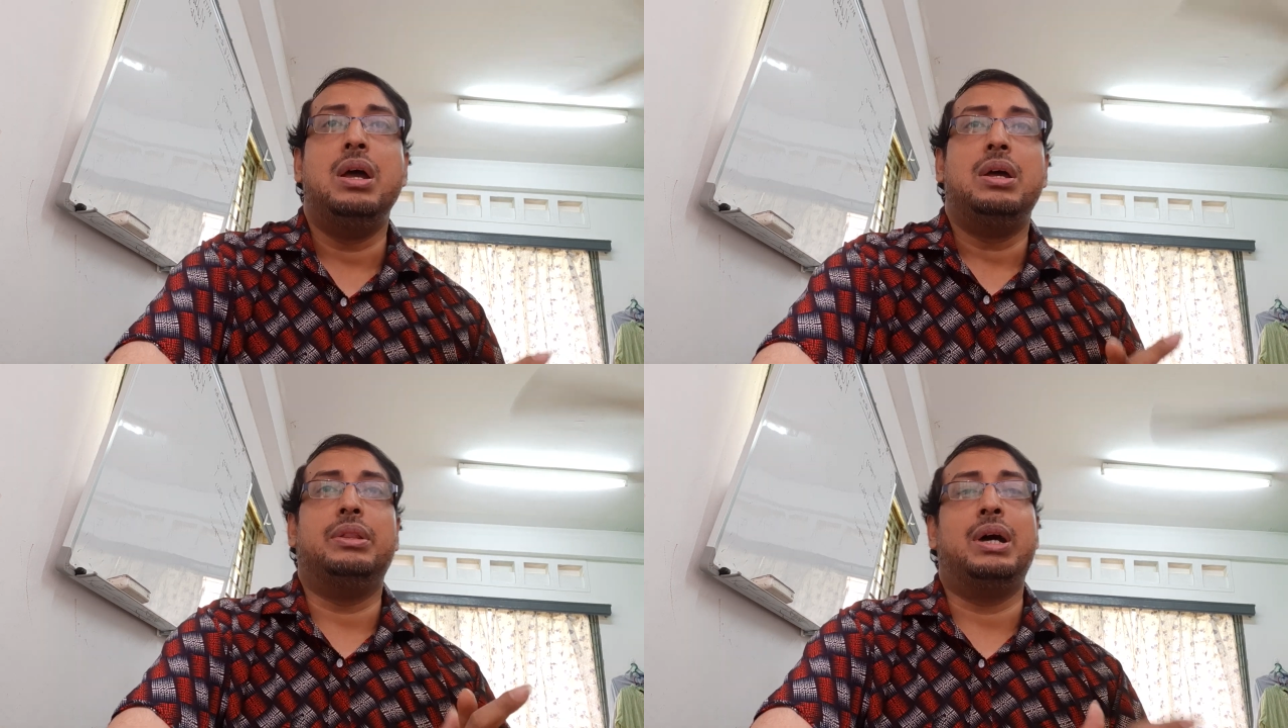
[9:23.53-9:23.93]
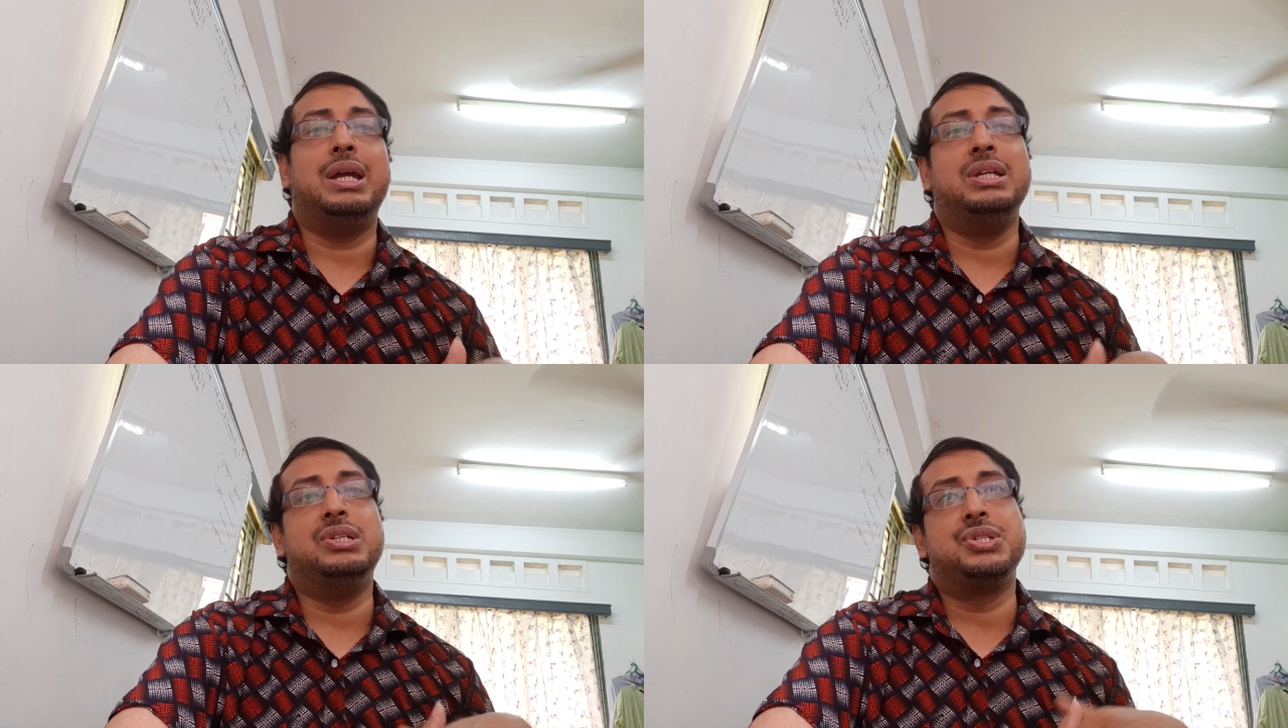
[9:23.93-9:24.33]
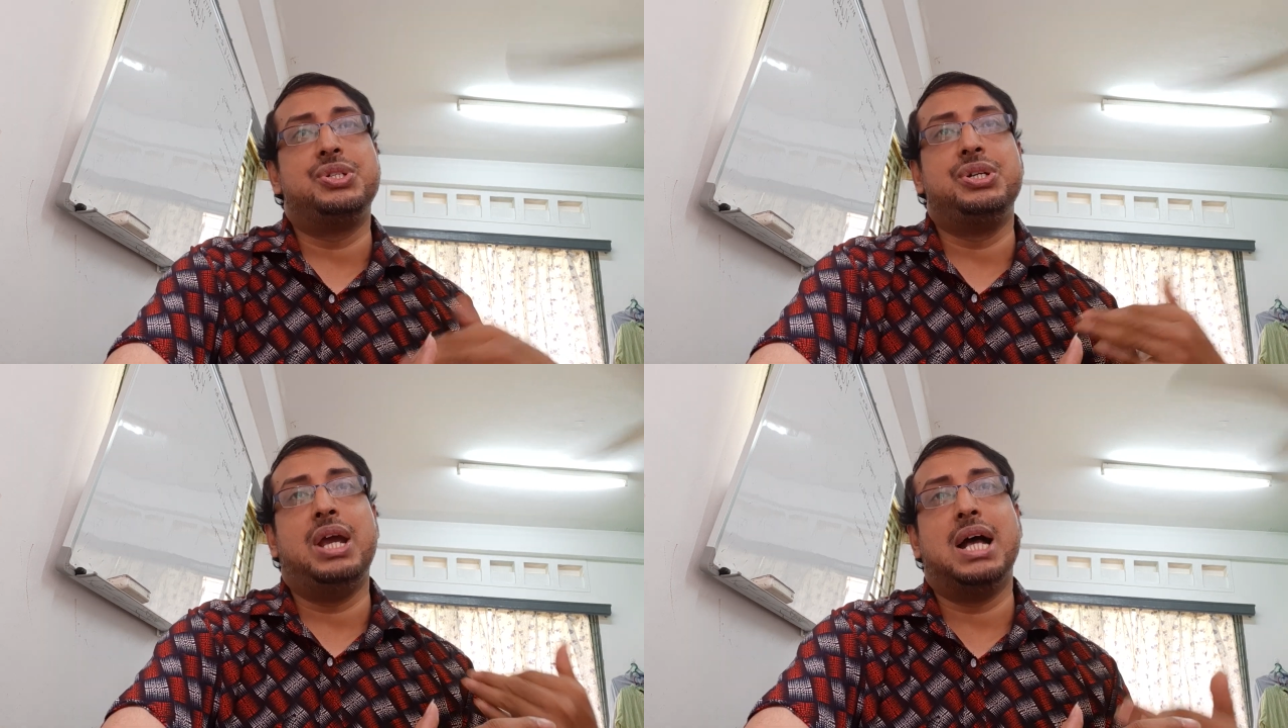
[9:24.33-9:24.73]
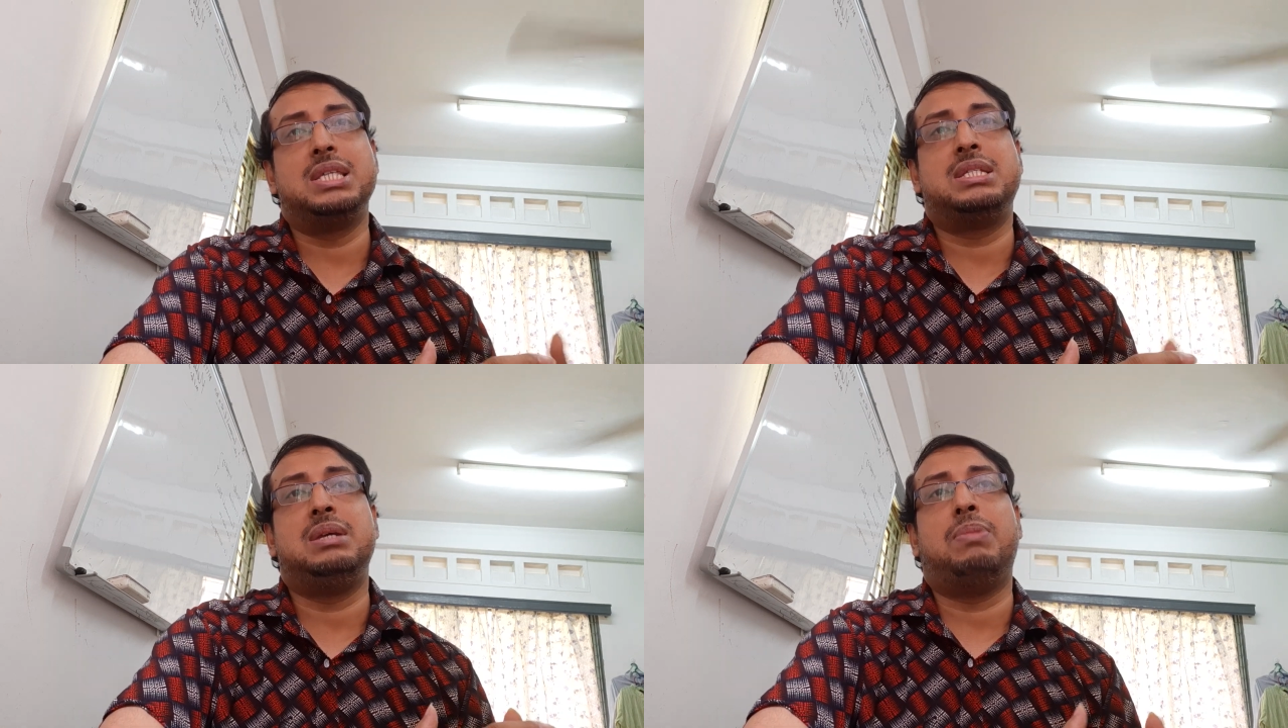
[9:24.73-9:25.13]
The industry
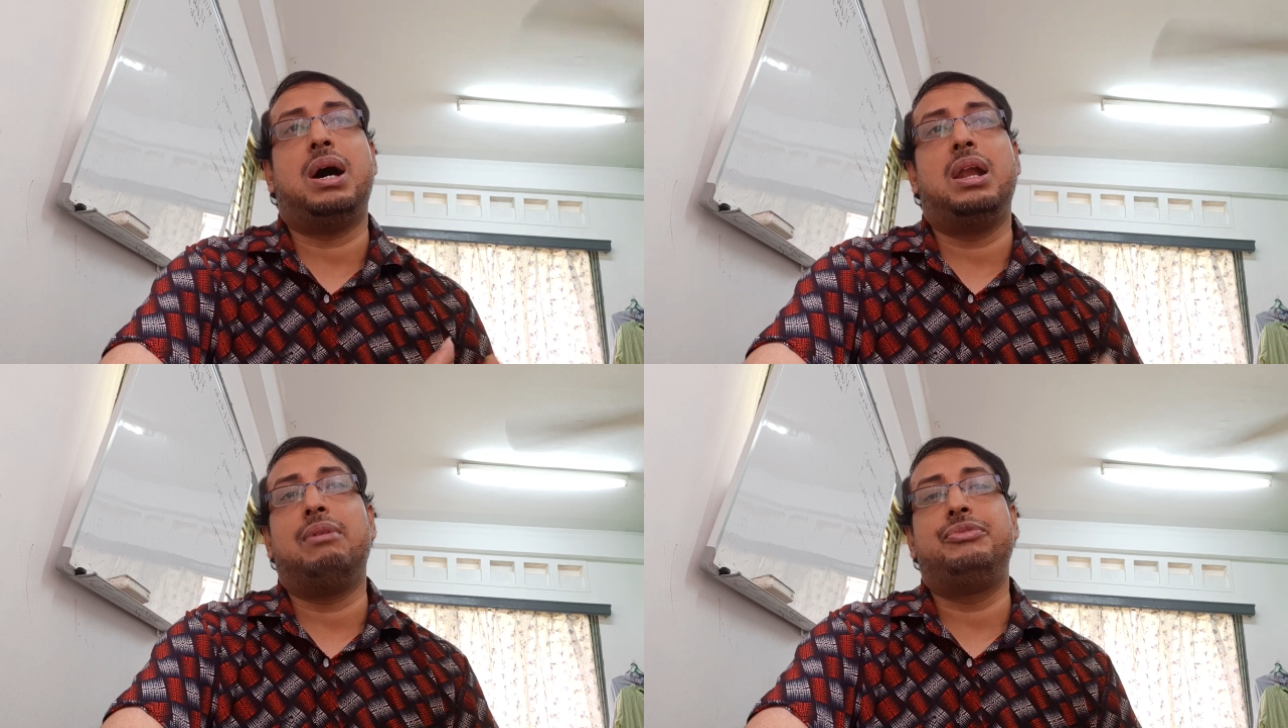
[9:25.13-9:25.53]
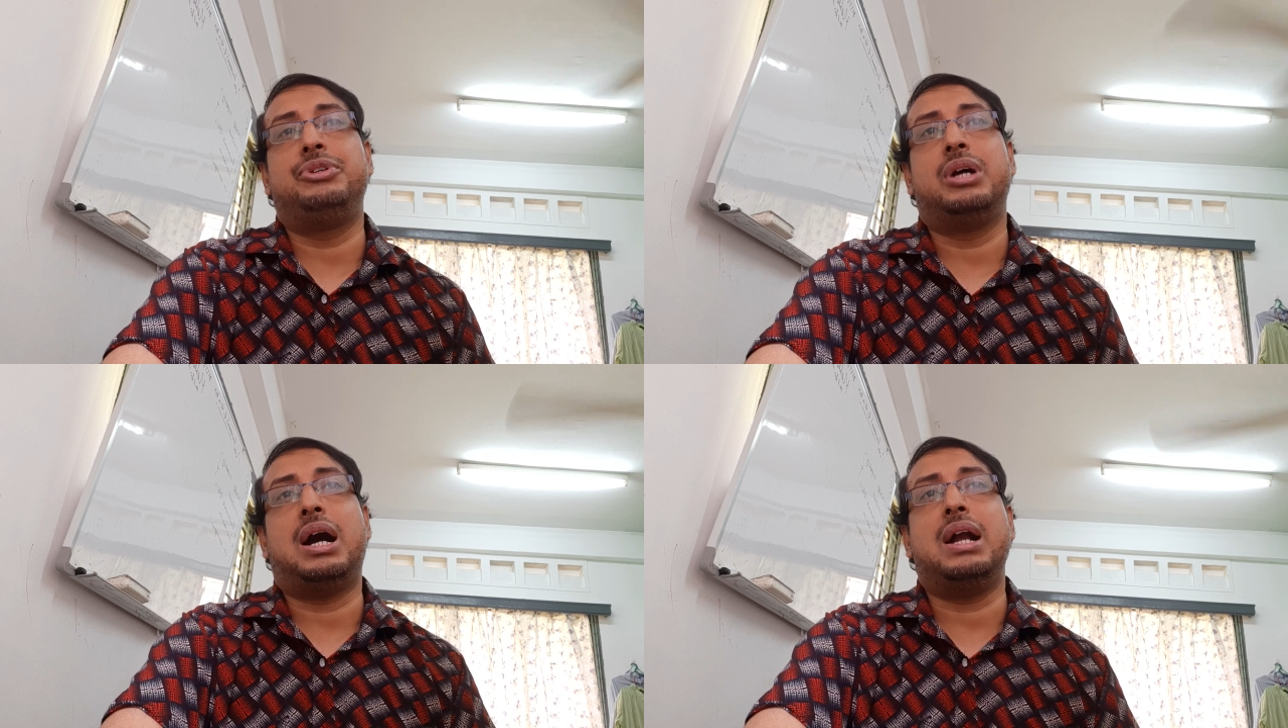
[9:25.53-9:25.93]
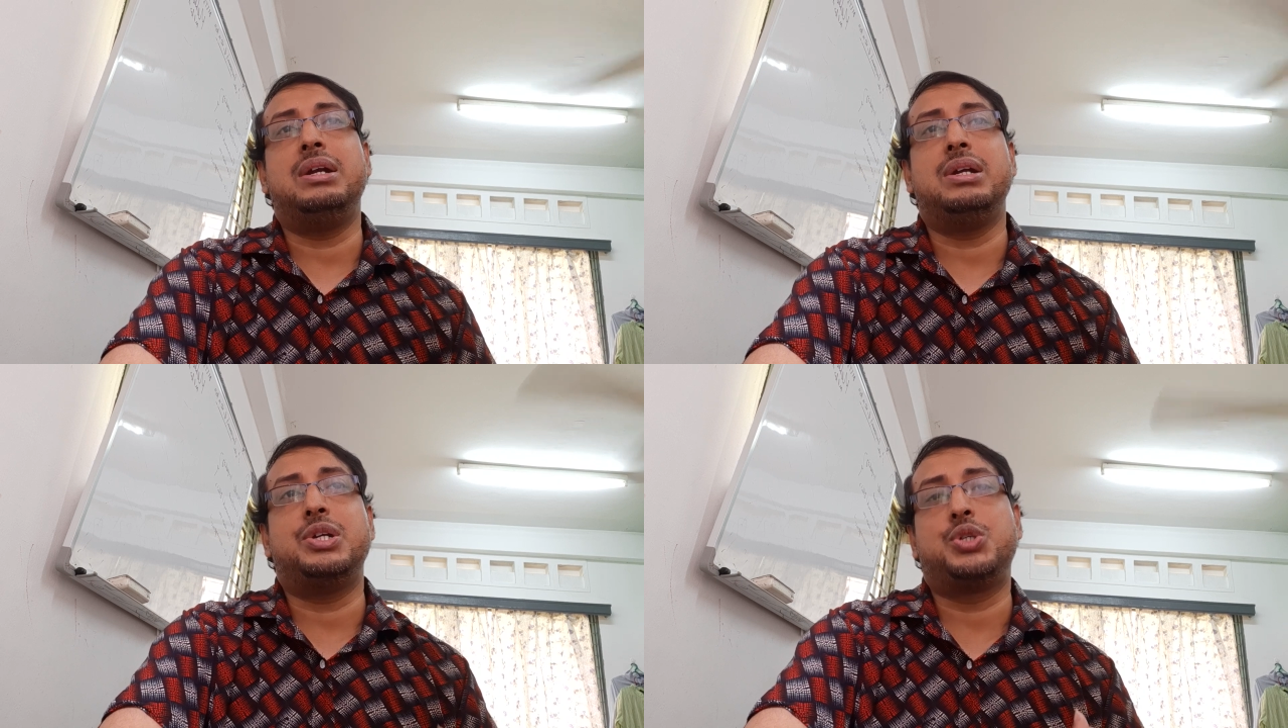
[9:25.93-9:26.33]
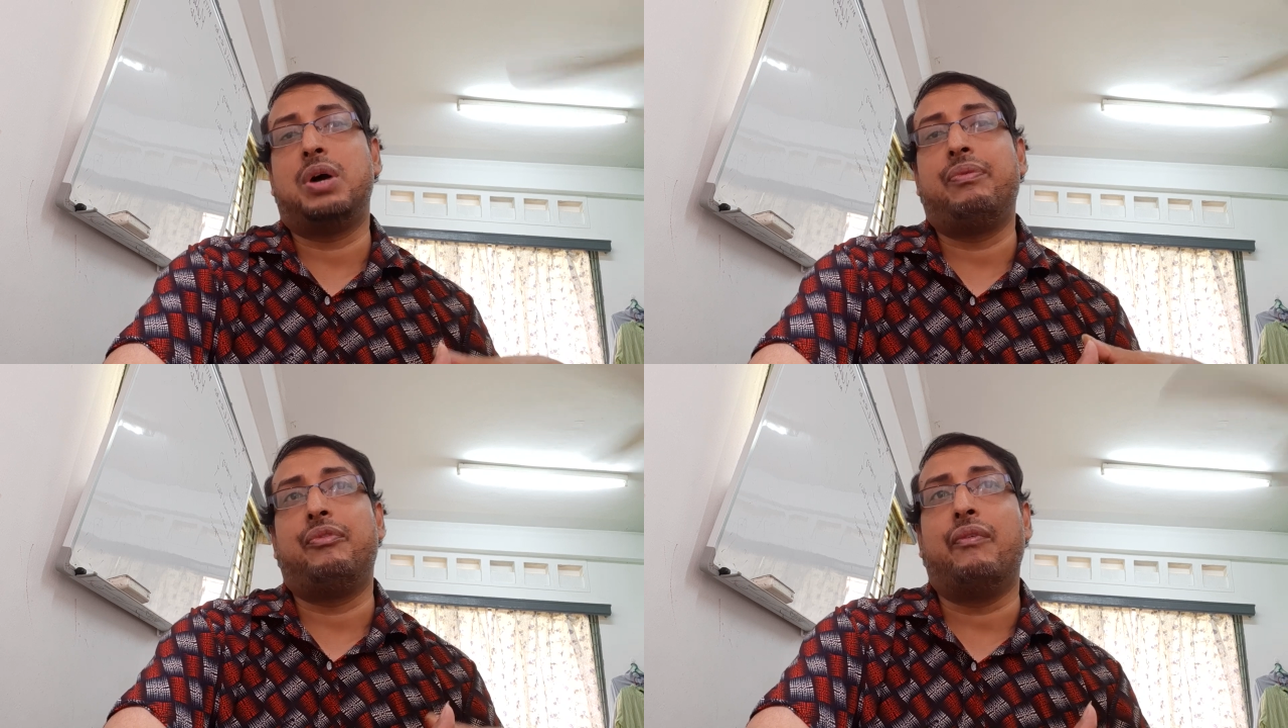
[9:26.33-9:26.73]
has developed hundreds
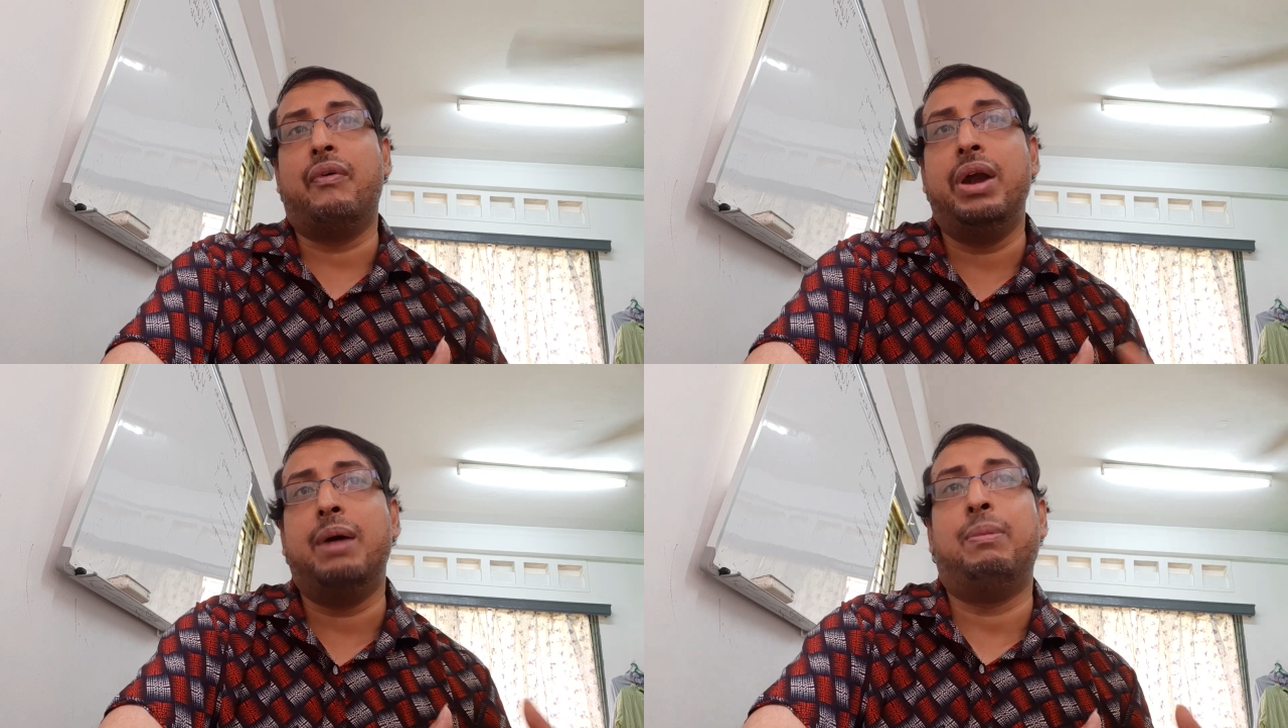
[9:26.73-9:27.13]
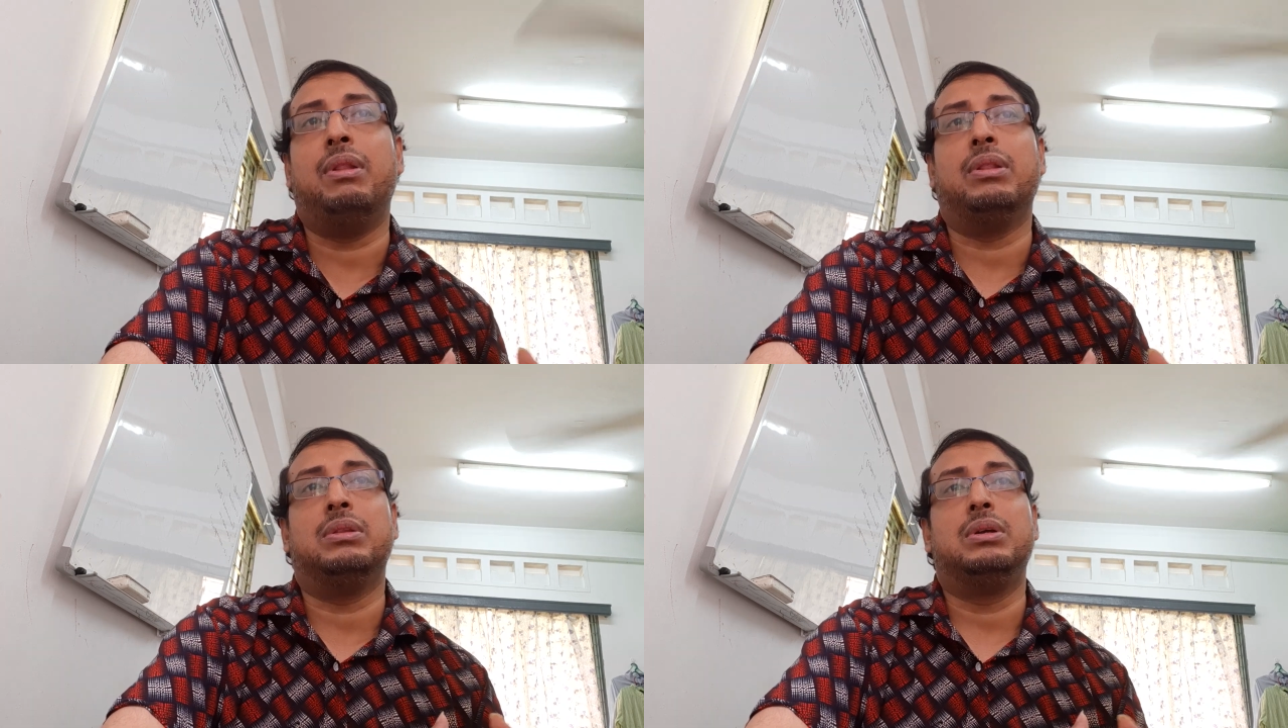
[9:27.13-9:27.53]
of wearable